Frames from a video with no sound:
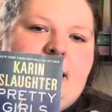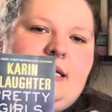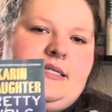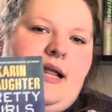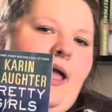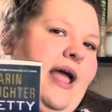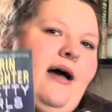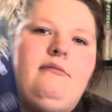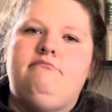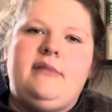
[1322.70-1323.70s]
is,
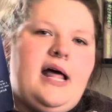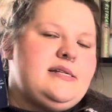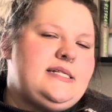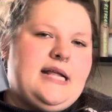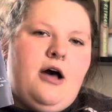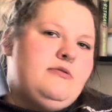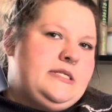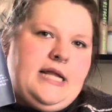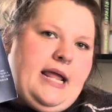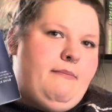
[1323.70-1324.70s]
and that
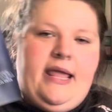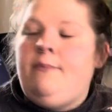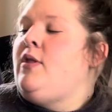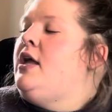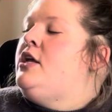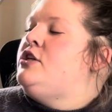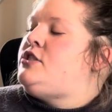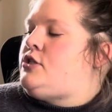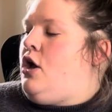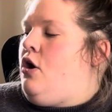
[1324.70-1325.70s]
sounds like me.
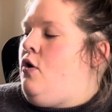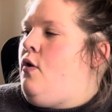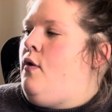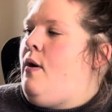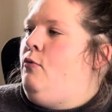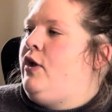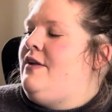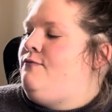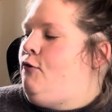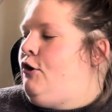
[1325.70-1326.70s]
So I'm
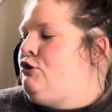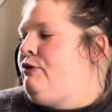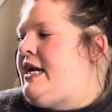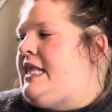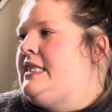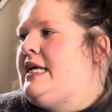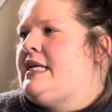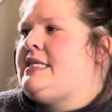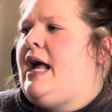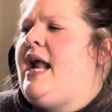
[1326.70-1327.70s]
looking forward to reading
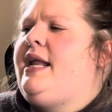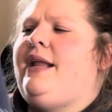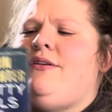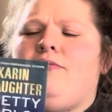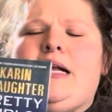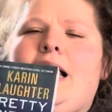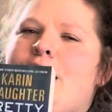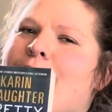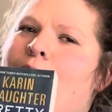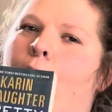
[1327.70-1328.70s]
this. I didn't
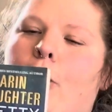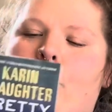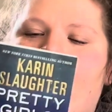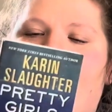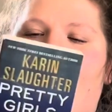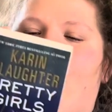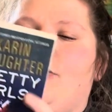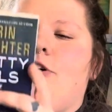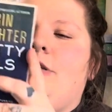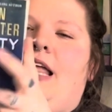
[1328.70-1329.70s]
realize when I
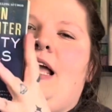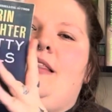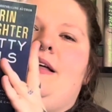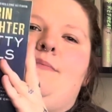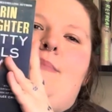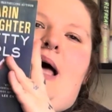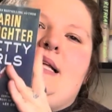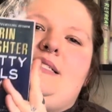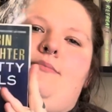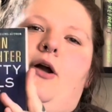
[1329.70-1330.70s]
ordered like the
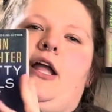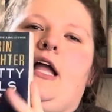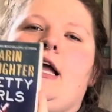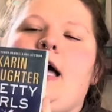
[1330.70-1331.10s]
mass market